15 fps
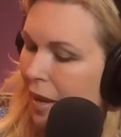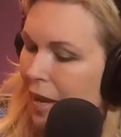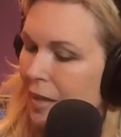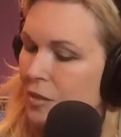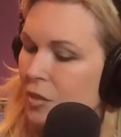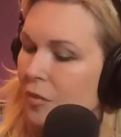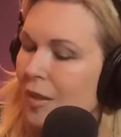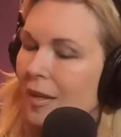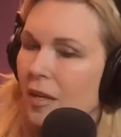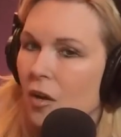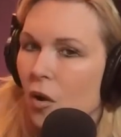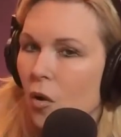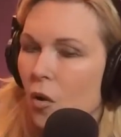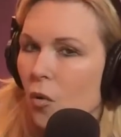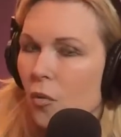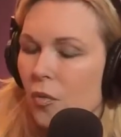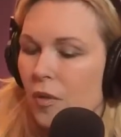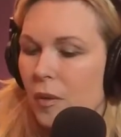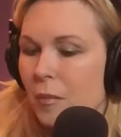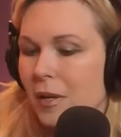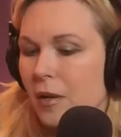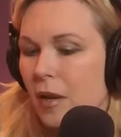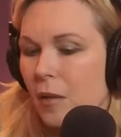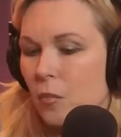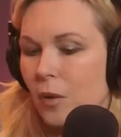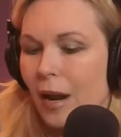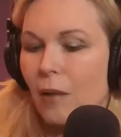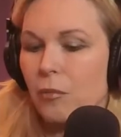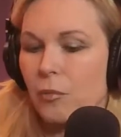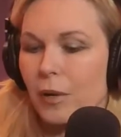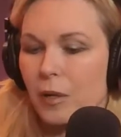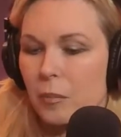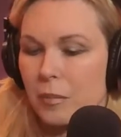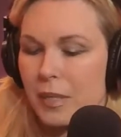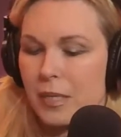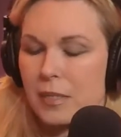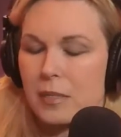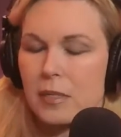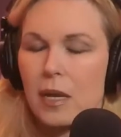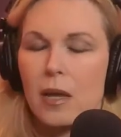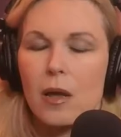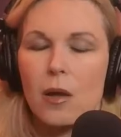And so they can hold them. And what I would recommend